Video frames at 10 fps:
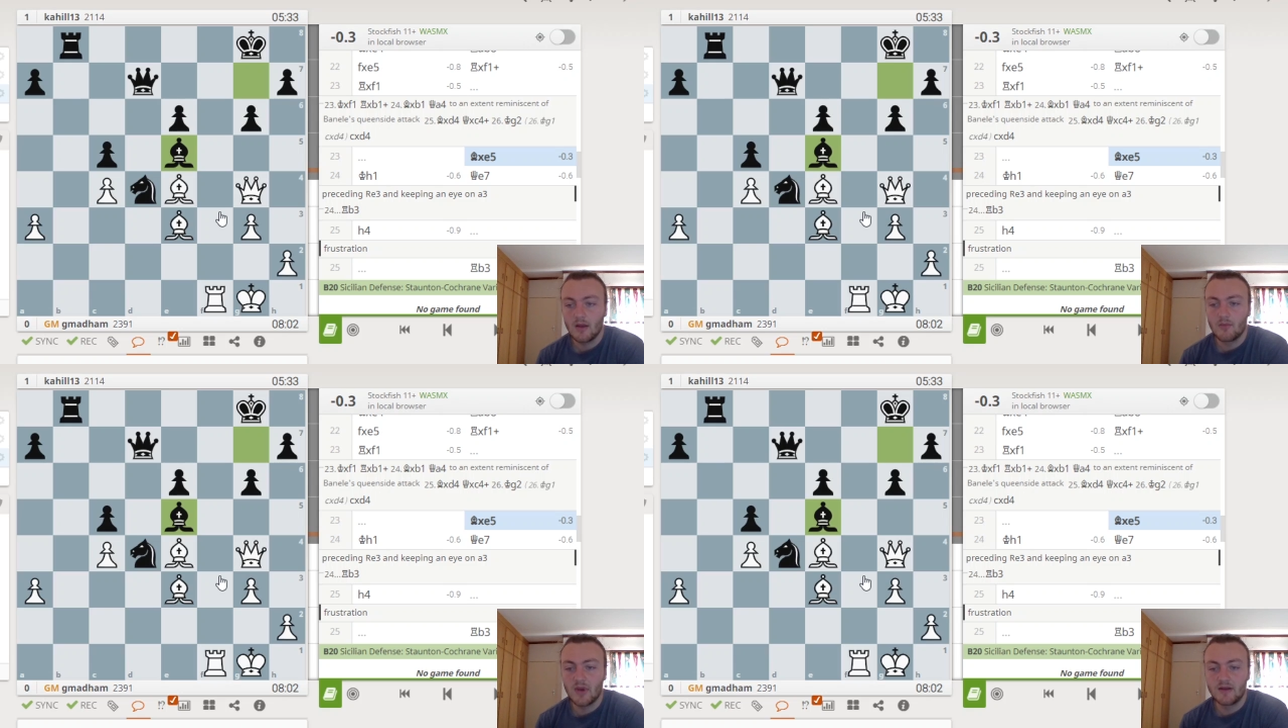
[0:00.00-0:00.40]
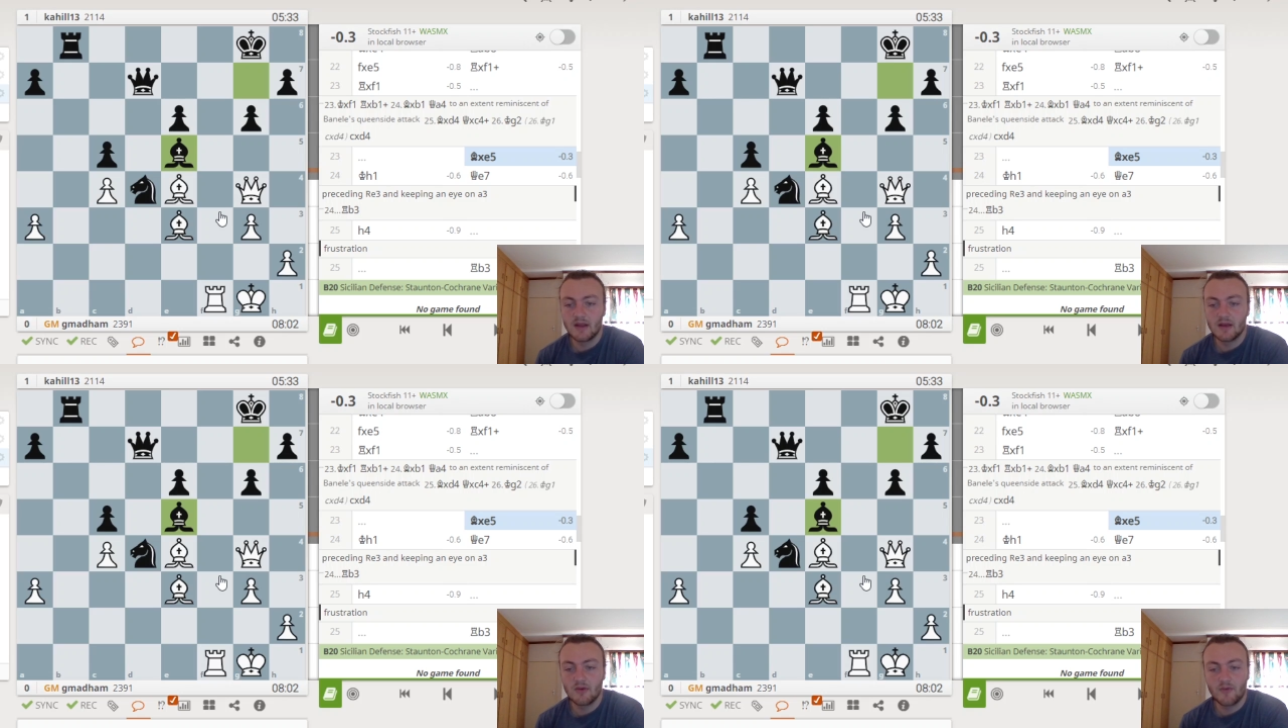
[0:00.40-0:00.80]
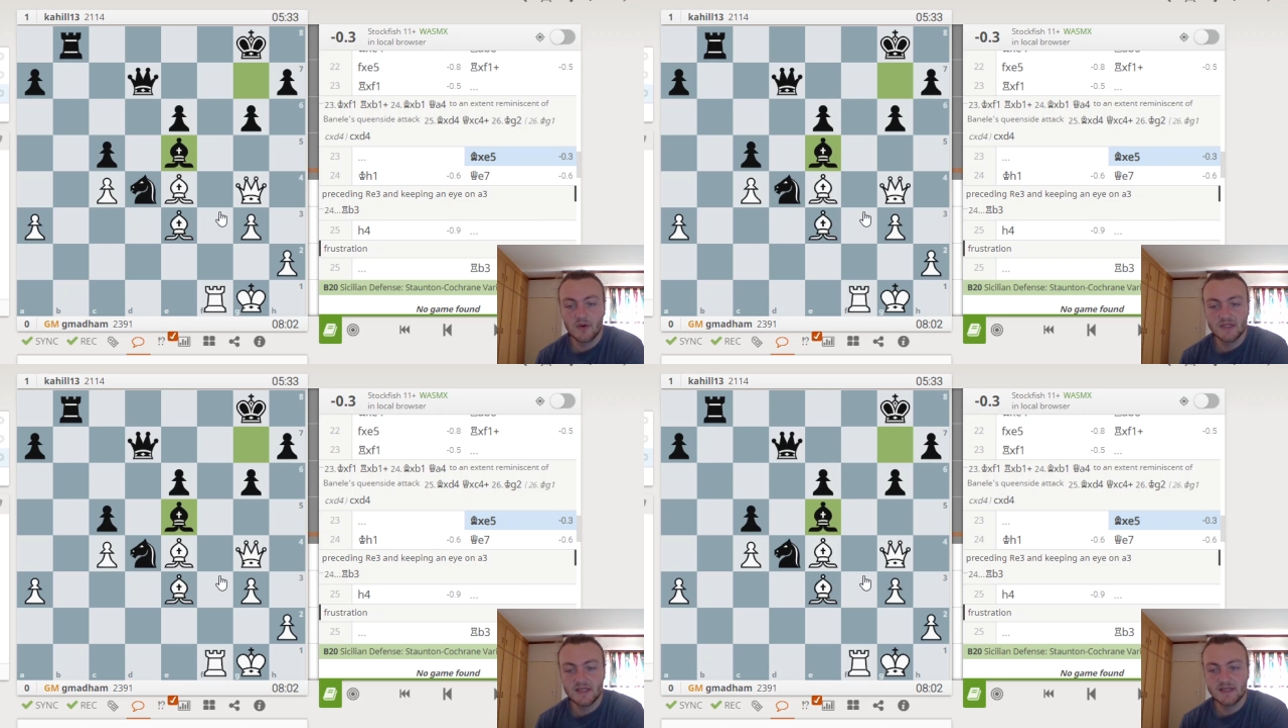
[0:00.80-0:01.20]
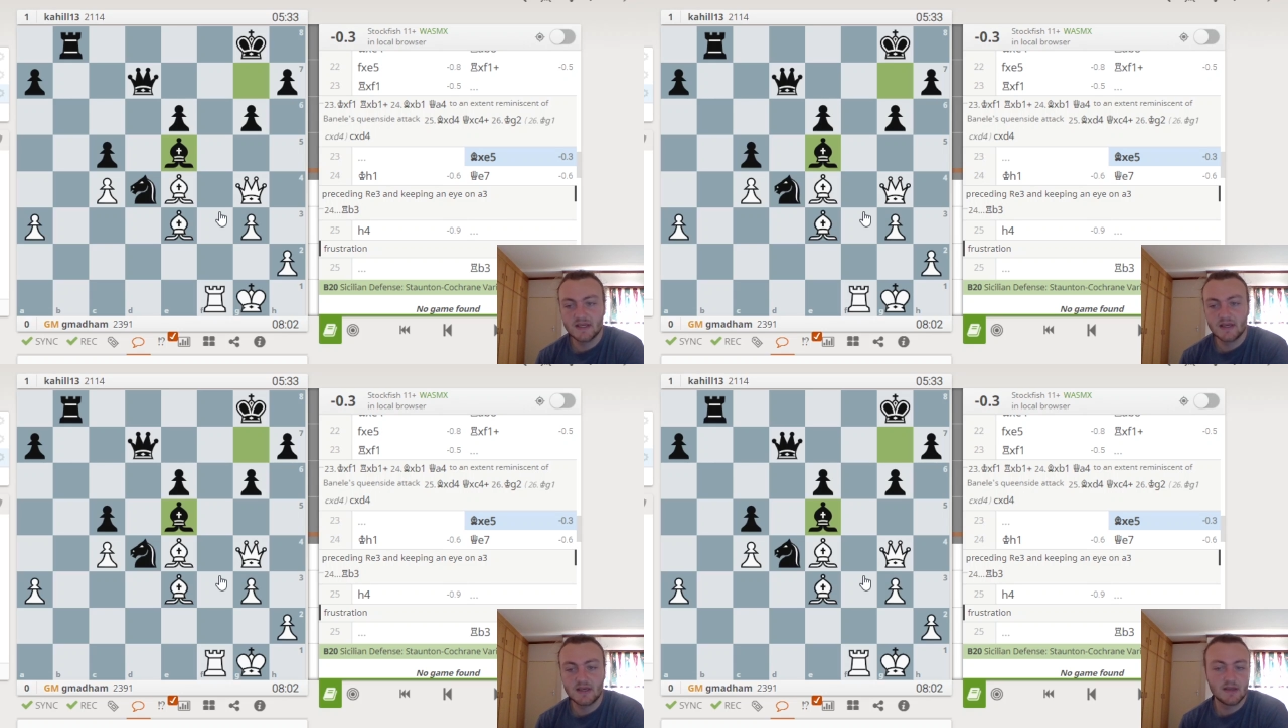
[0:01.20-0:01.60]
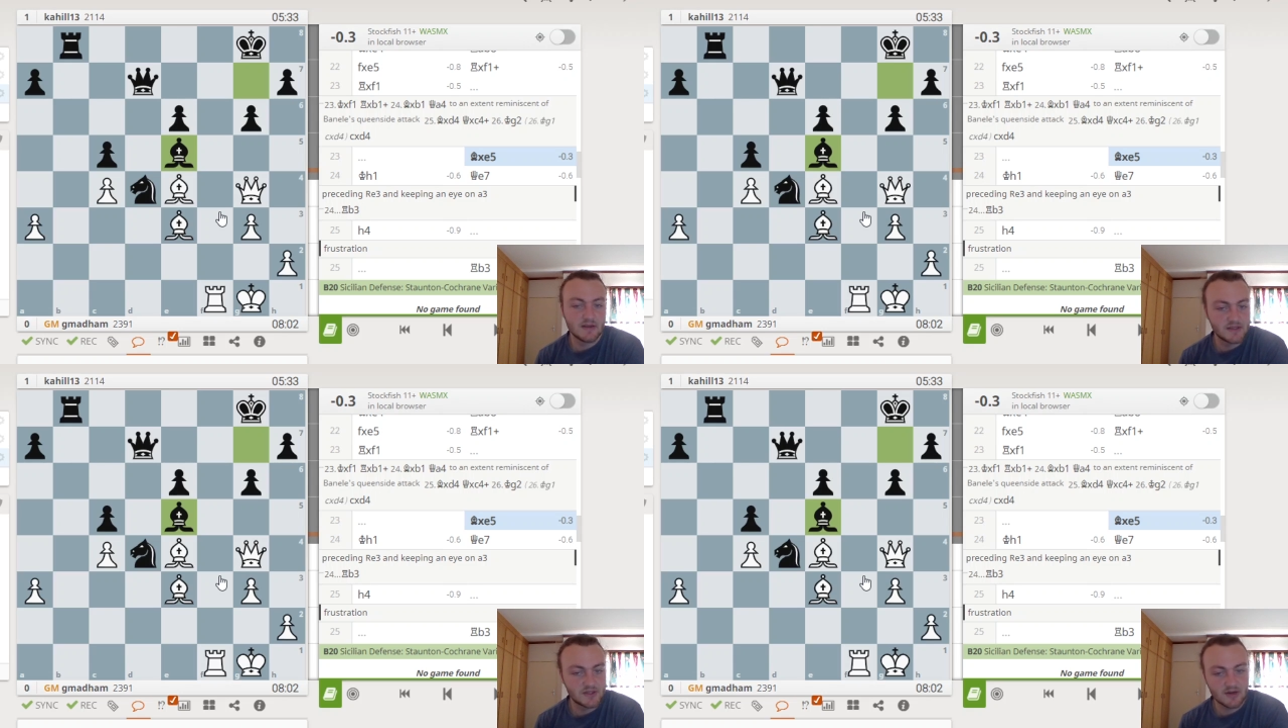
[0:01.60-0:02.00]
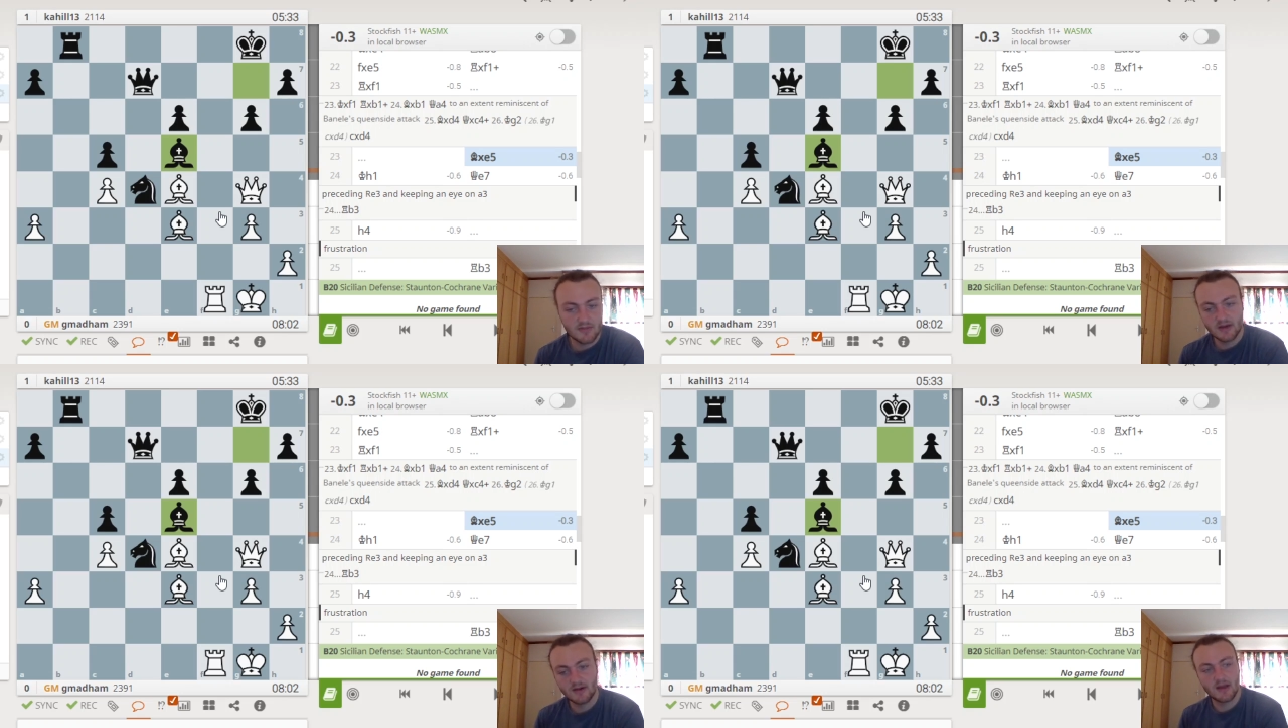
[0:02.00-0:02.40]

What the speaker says: But Fawzy is a strong player